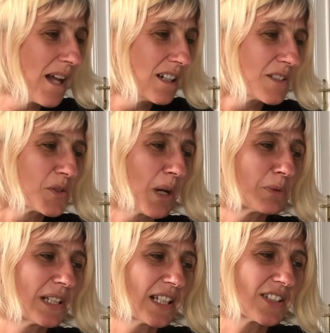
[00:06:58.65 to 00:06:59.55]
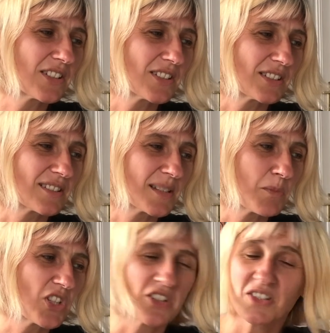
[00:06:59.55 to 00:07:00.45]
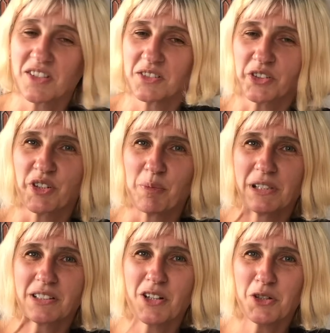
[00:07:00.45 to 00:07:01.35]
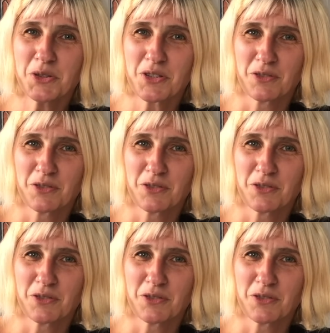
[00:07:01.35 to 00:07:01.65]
So I would like some changes in the criminal code.